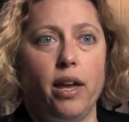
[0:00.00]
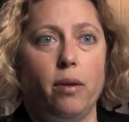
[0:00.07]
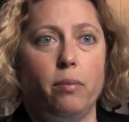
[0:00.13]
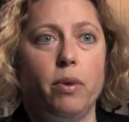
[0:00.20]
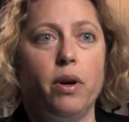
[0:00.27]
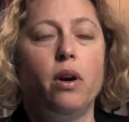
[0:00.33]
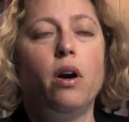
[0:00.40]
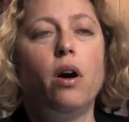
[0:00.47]

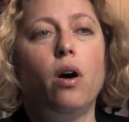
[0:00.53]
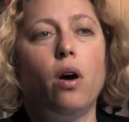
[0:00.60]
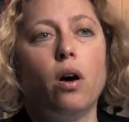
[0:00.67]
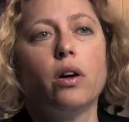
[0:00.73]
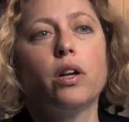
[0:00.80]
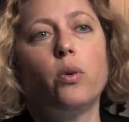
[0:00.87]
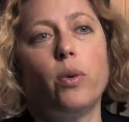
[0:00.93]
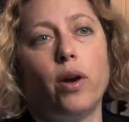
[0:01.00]
camp,
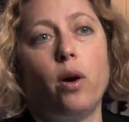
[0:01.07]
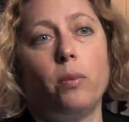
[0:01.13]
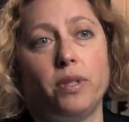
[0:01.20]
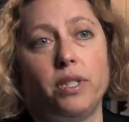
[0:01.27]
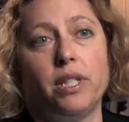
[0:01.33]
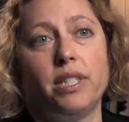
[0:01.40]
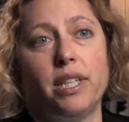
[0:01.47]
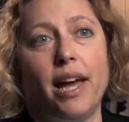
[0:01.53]
arguing
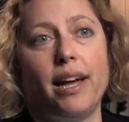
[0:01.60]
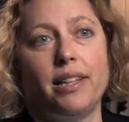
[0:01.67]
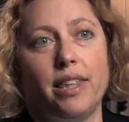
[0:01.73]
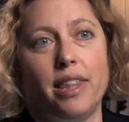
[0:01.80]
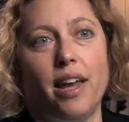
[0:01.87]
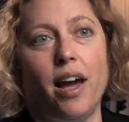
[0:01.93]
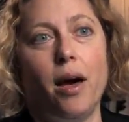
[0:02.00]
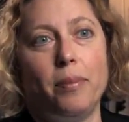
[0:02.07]
almost
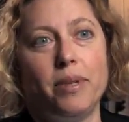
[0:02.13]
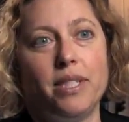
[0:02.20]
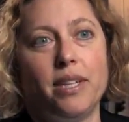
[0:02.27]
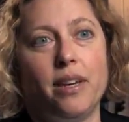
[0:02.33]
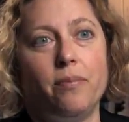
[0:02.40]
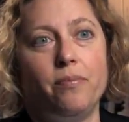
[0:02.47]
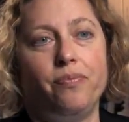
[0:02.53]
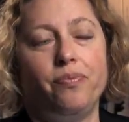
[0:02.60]
exactly the
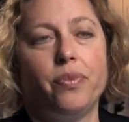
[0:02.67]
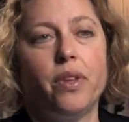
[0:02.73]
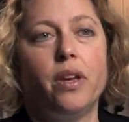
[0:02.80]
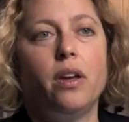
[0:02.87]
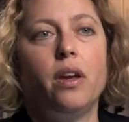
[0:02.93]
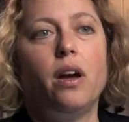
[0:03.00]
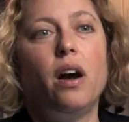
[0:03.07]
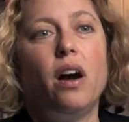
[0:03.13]
opposite.
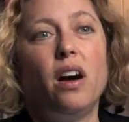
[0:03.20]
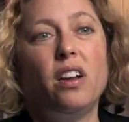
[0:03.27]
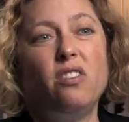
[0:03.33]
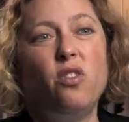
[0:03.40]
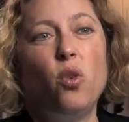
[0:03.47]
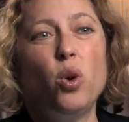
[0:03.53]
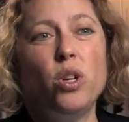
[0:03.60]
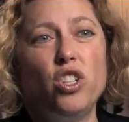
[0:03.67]

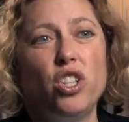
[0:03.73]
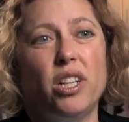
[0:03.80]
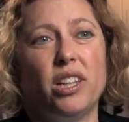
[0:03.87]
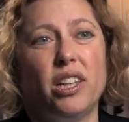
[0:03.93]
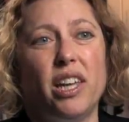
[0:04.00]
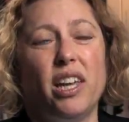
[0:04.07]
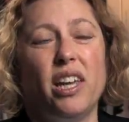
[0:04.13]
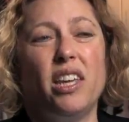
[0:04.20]

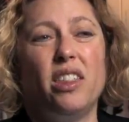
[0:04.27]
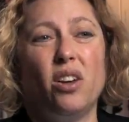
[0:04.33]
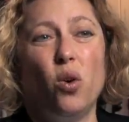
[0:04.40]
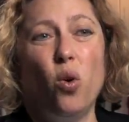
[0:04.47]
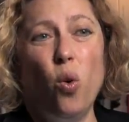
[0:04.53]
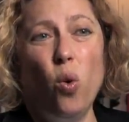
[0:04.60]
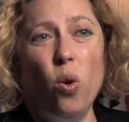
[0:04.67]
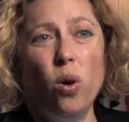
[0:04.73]
Unfortunately, in
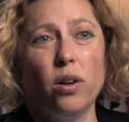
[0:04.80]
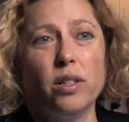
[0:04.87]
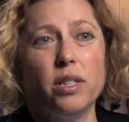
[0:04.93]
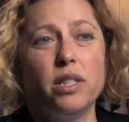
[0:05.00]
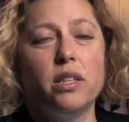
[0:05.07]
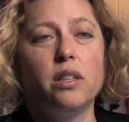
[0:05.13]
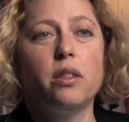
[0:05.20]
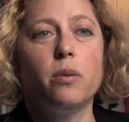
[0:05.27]
the
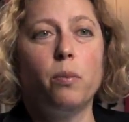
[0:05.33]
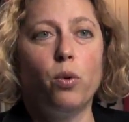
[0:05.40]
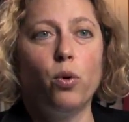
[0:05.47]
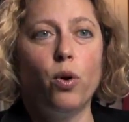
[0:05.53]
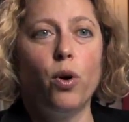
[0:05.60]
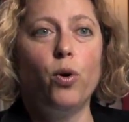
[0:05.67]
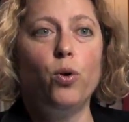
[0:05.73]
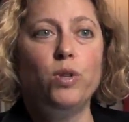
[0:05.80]
courts, the
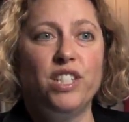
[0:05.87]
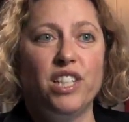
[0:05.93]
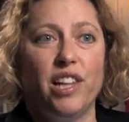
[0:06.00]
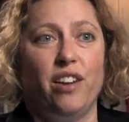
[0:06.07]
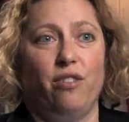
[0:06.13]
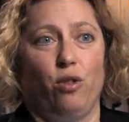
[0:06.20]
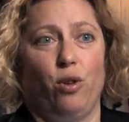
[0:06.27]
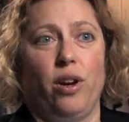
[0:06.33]

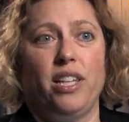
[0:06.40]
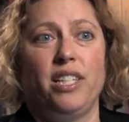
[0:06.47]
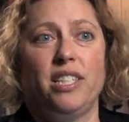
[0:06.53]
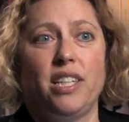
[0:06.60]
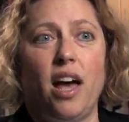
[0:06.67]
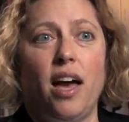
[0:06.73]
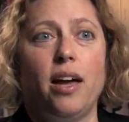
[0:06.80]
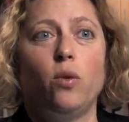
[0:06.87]
pro-slavery
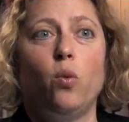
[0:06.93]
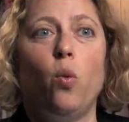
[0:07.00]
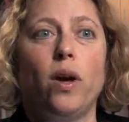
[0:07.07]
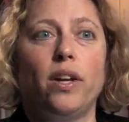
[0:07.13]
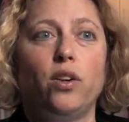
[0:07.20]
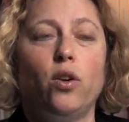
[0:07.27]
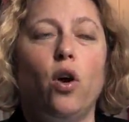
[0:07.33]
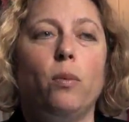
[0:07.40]
side
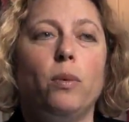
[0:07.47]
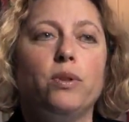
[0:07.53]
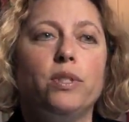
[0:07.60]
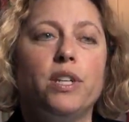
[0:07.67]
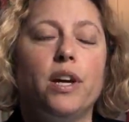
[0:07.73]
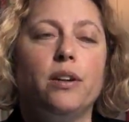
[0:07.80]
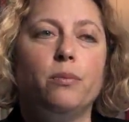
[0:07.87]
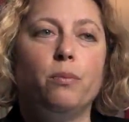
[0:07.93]
won an
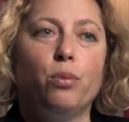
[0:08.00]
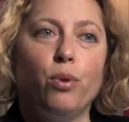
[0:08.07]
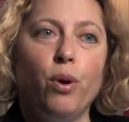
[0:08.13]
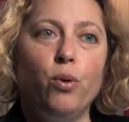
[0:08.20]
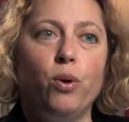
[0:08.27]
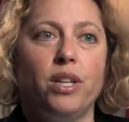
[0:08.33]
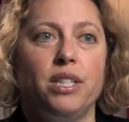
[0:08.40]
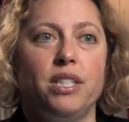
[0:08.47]
almost
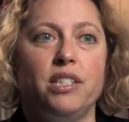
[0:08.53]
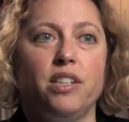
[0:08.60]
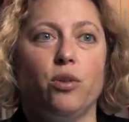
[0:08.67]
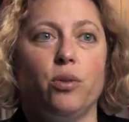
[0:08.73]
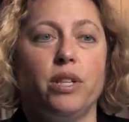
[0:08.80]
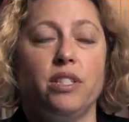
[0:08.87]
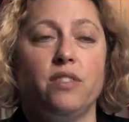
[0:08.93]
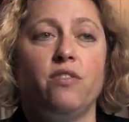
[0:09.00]
unbroken
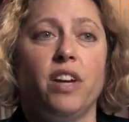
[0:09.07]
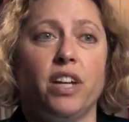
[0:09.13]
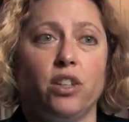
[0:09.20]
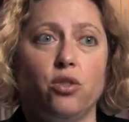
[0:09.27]
series of